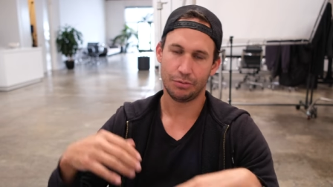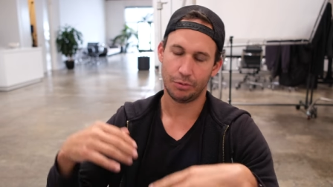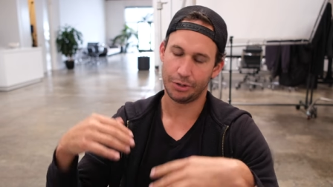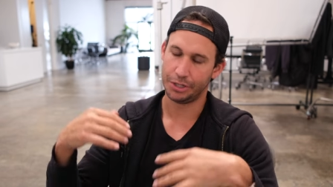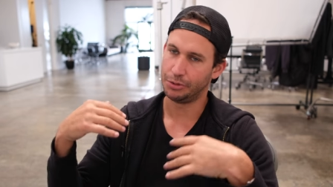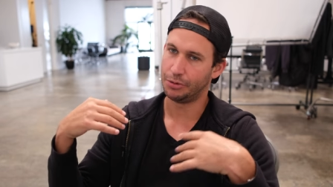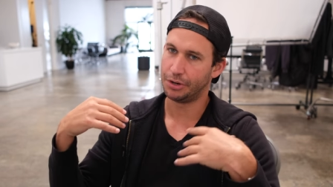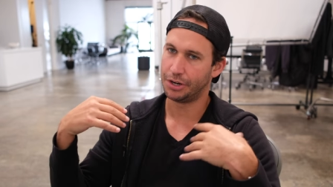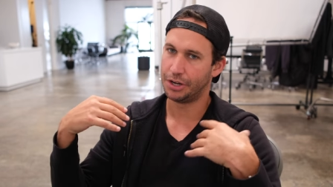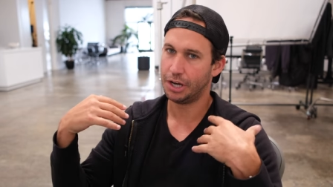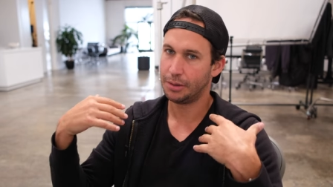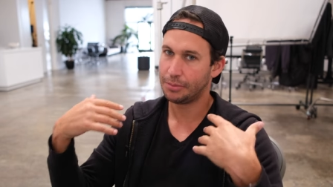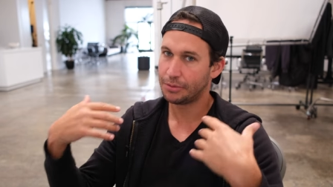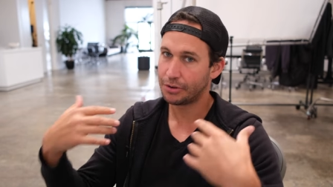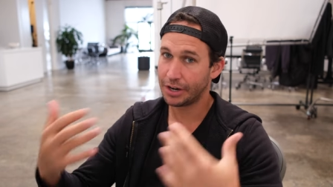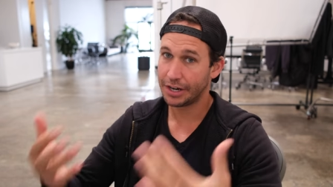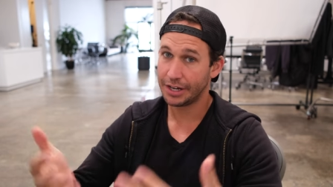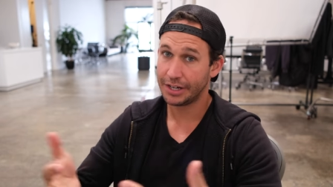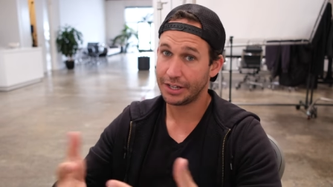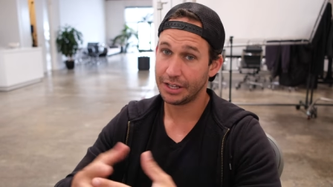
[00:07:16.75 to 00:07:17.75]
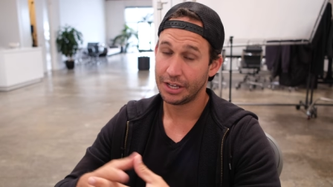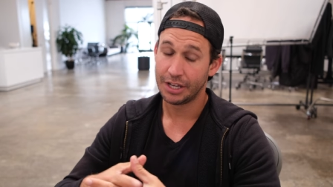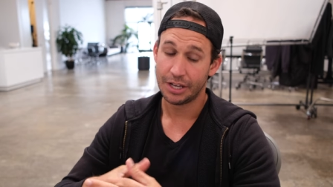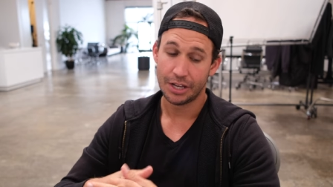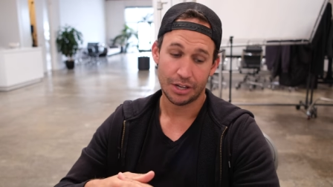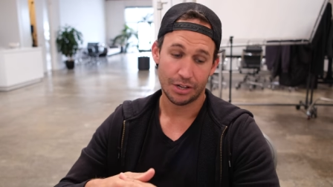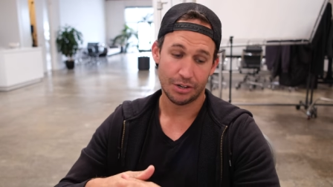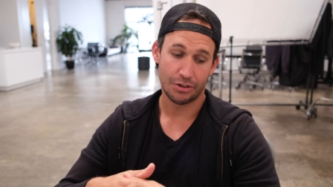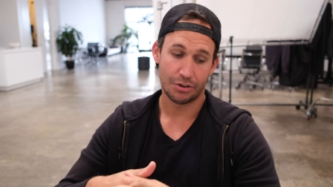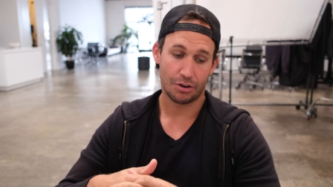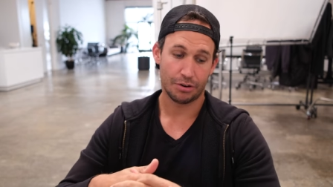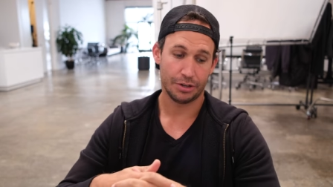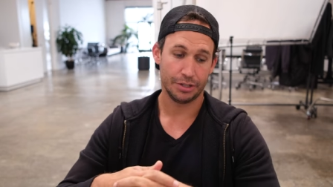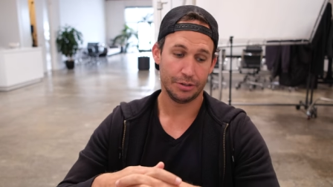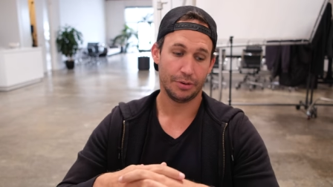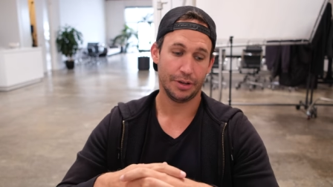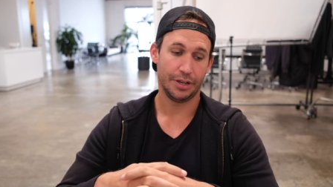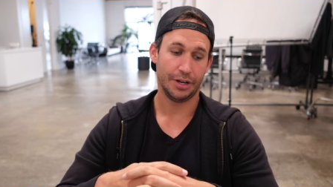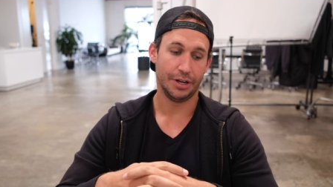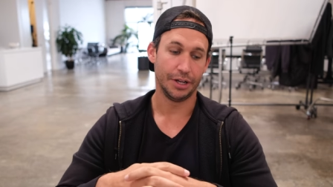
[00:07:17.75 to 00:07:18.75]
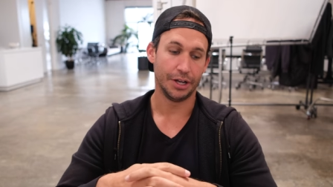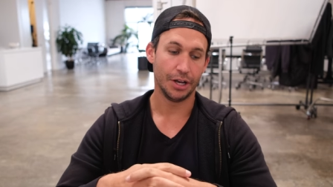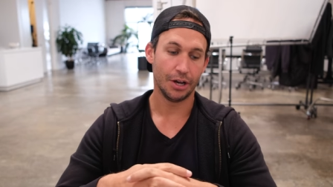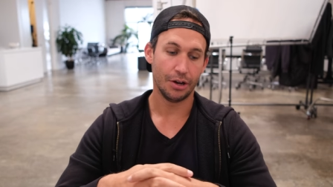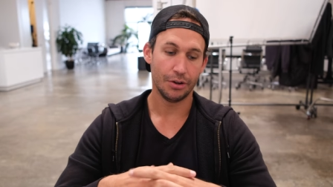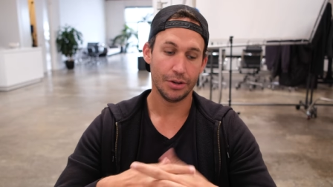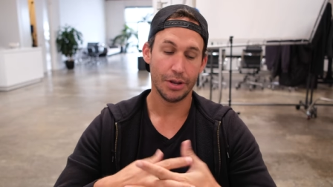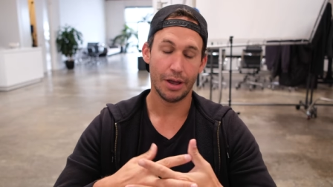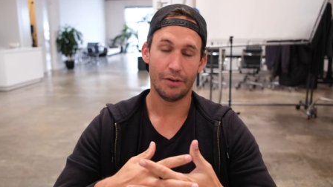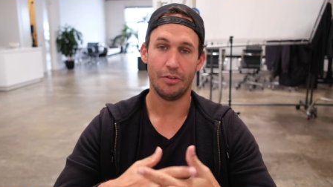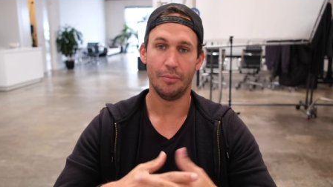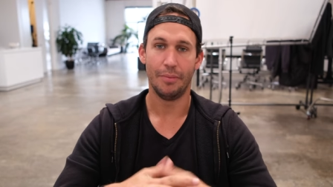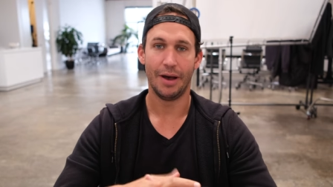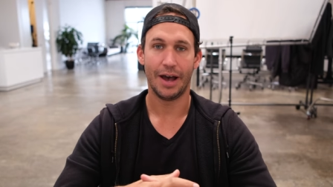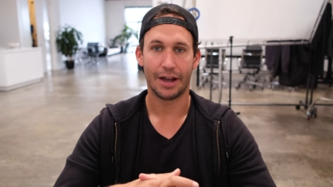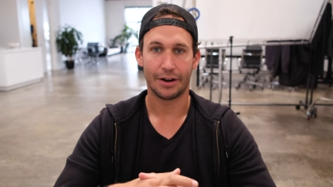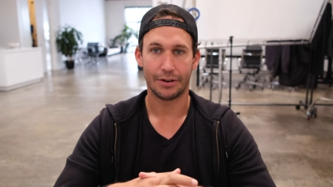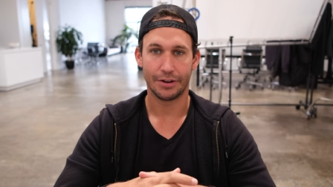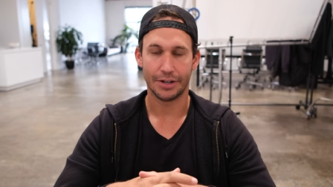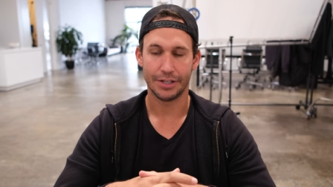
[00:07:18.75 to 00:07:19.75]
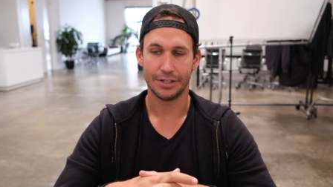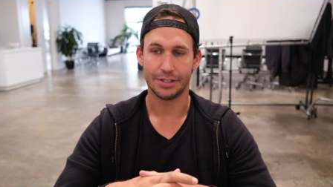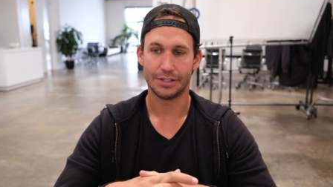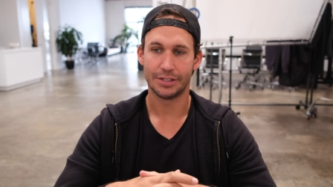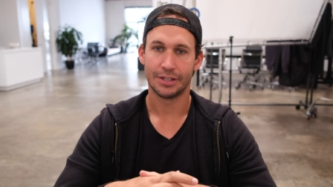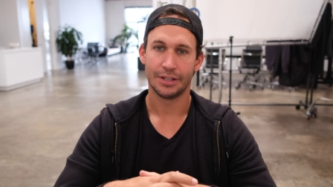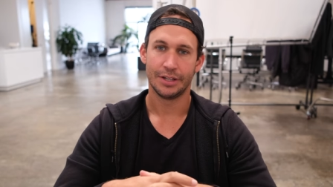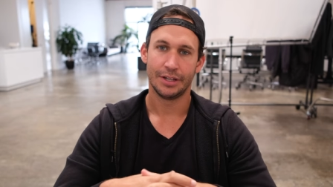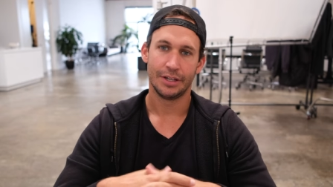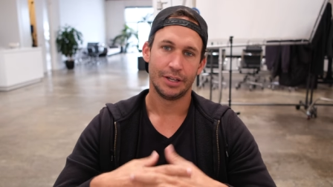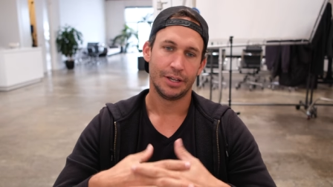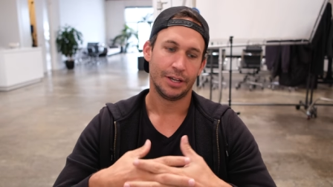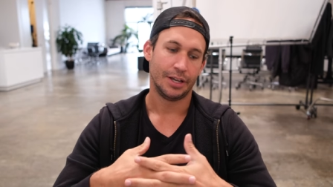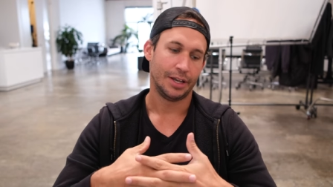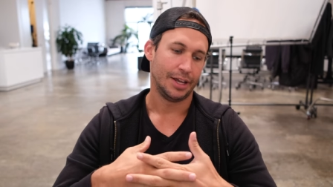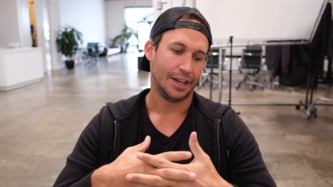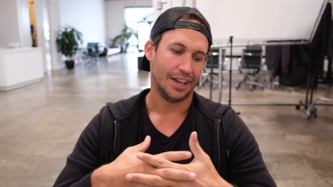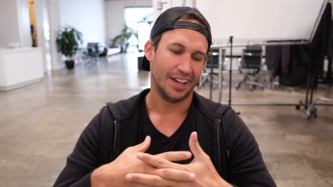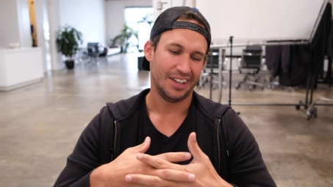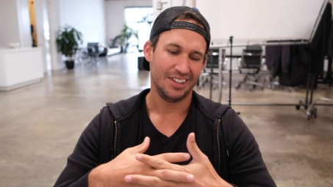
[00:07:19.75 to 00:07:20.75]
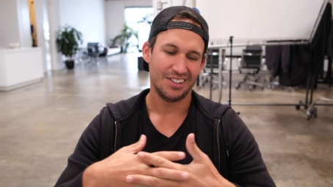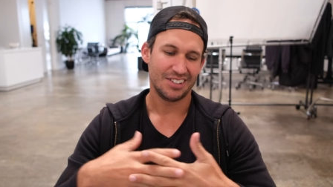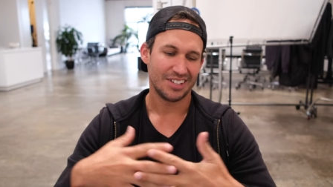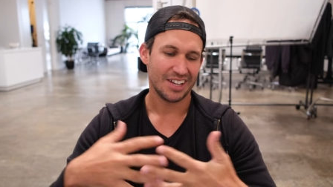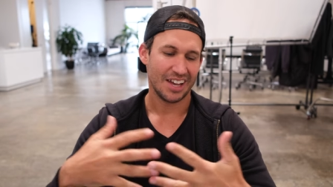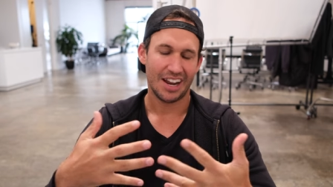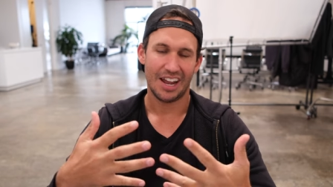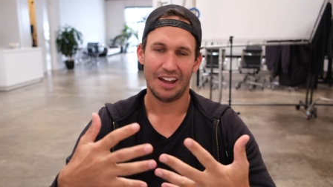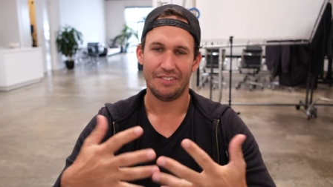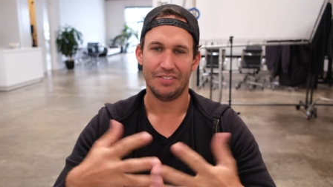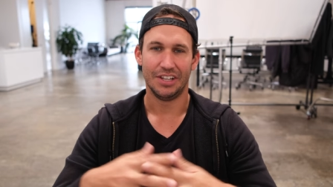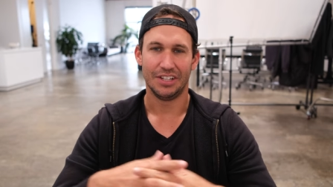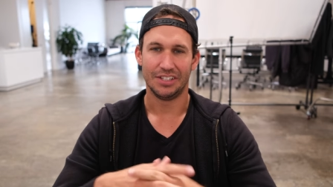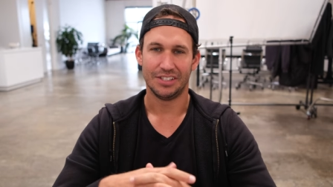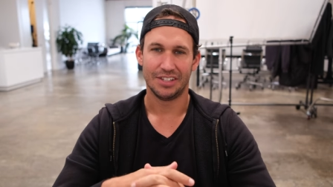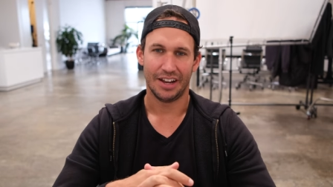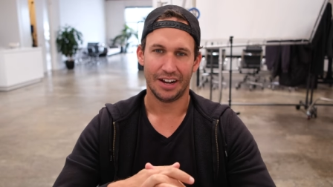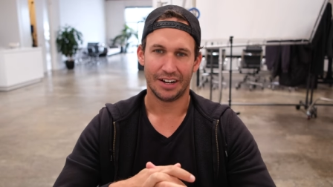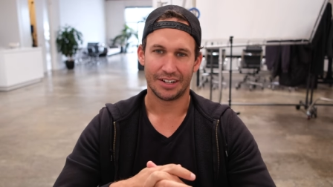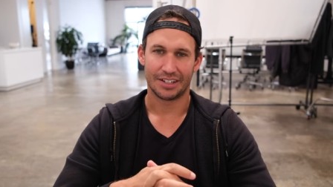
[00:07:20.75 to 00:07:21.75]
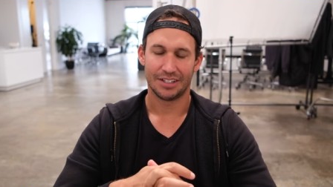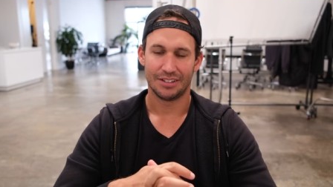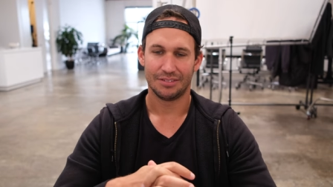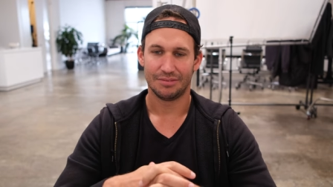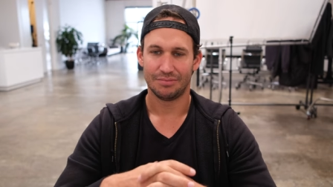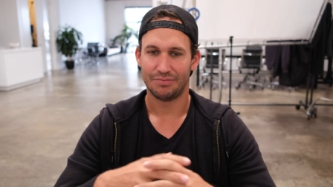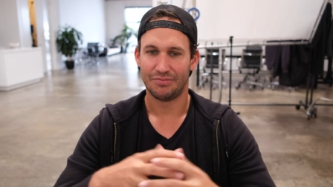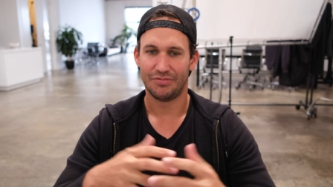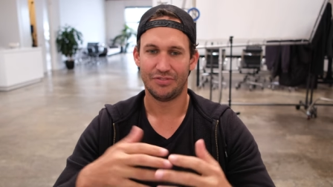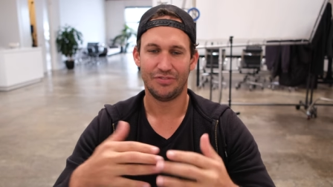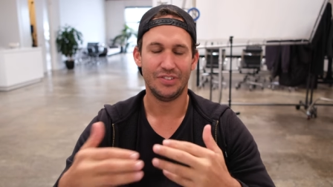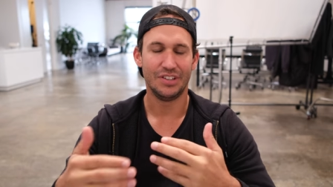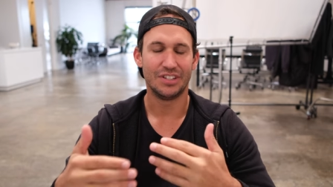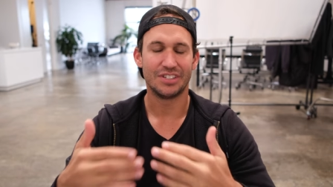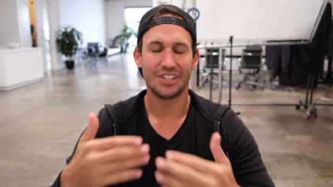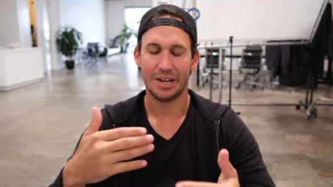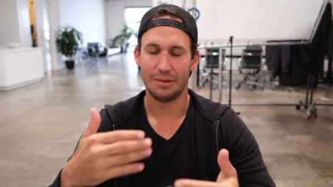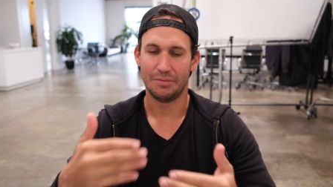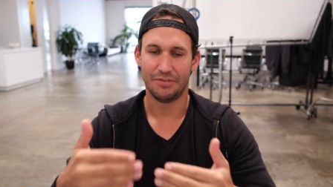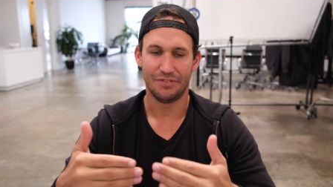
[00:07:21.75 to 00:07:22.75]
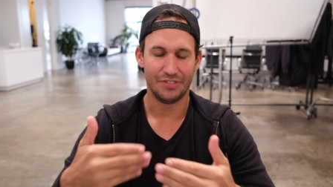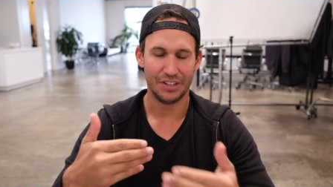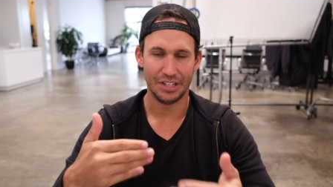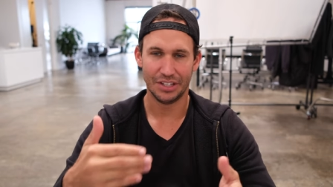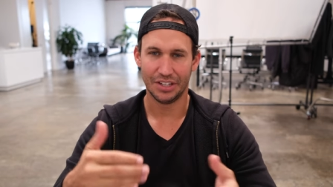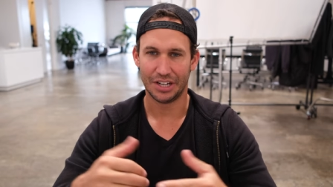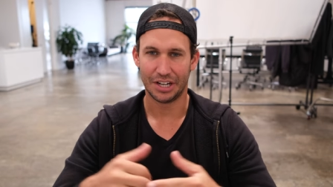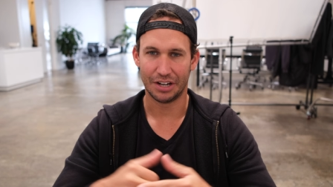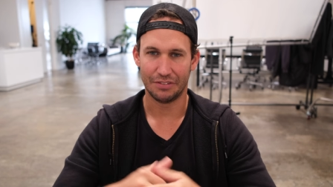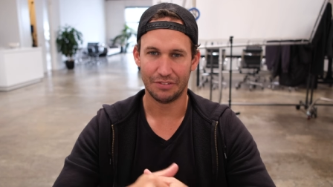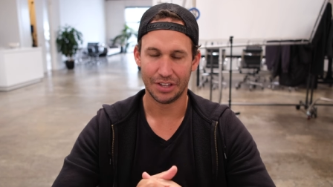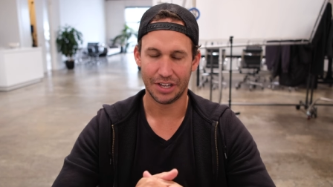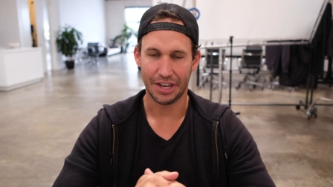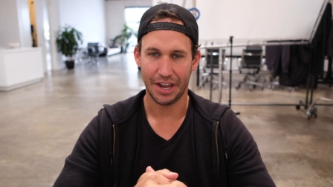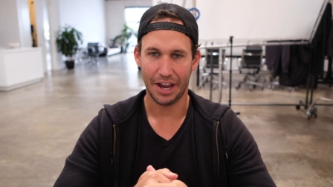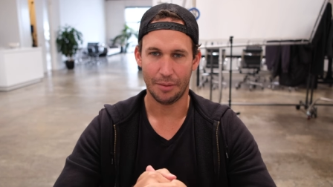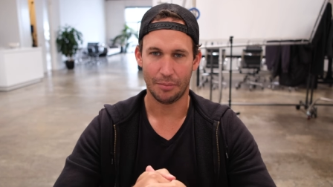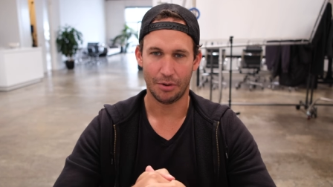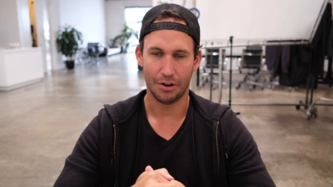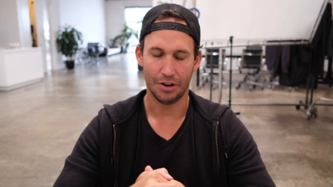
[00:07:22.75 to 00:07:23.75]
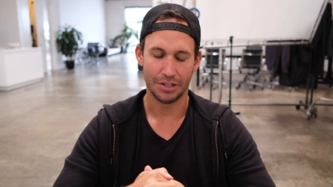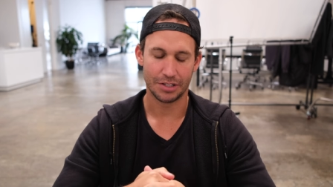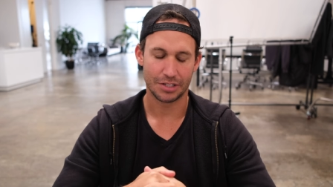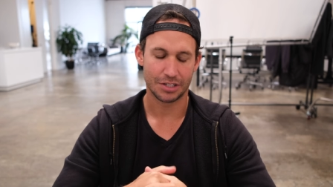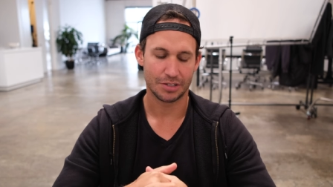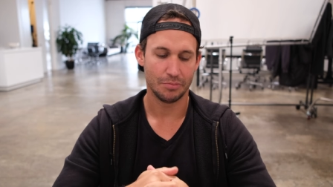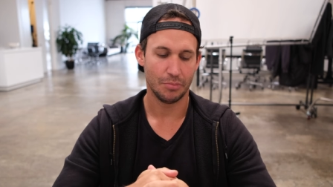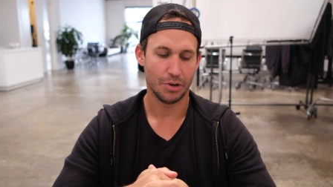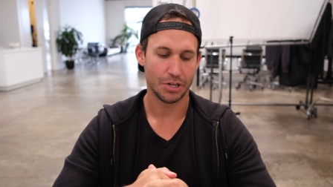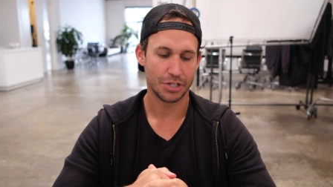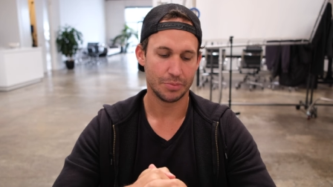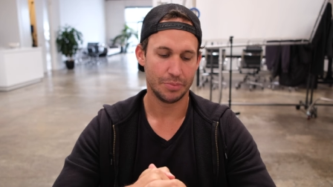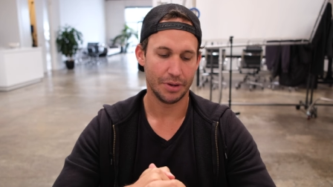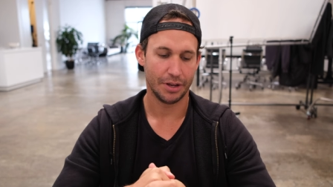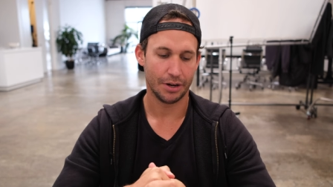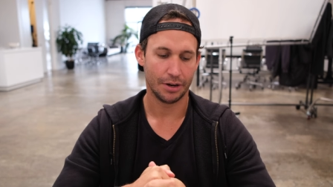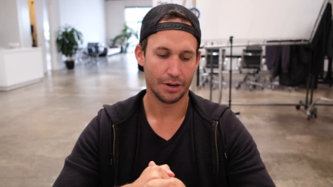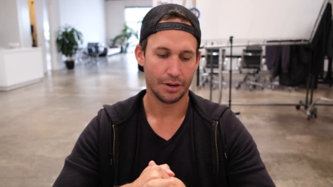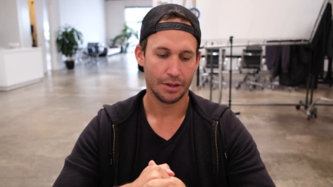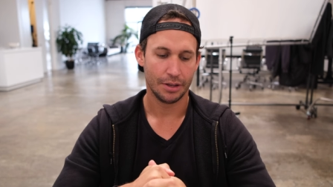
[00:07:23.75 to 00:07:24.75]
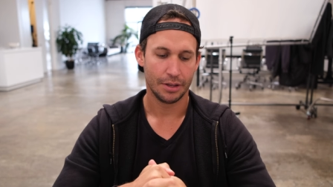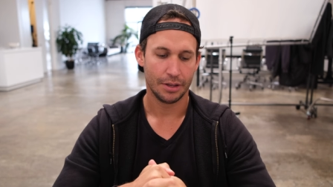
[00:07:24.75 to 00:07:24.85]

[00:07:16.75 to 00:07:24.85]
When you want to upgrade, you're already ready to go. You have the batteries, and you just kind of have the exact same feeling of the camera, and it's just much better,